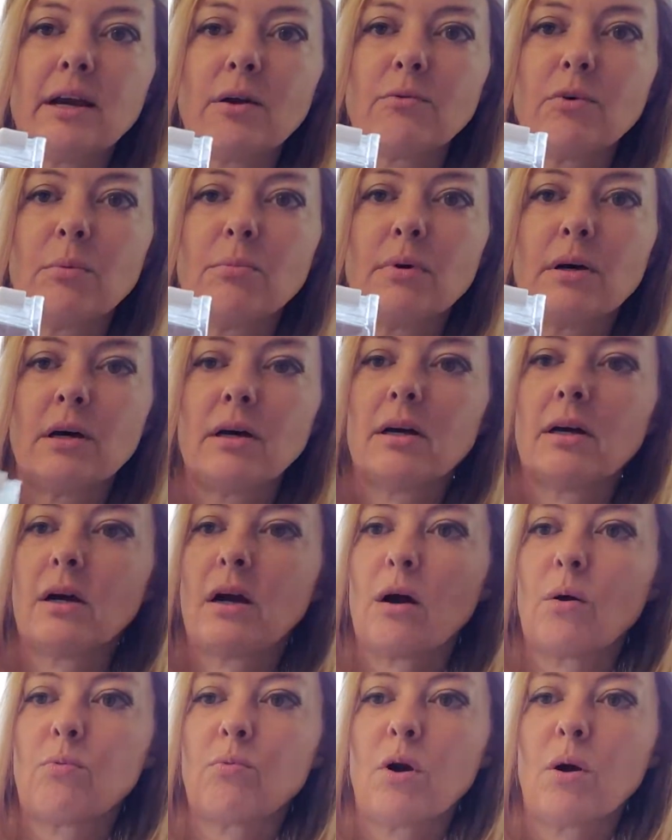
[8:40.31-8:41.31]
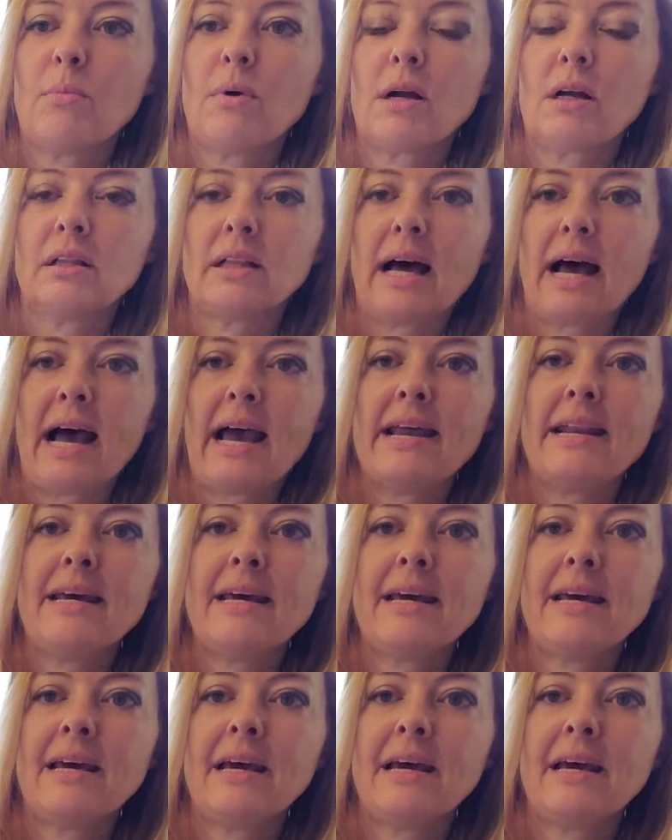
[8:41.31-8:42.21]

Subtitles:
Aroma Glide,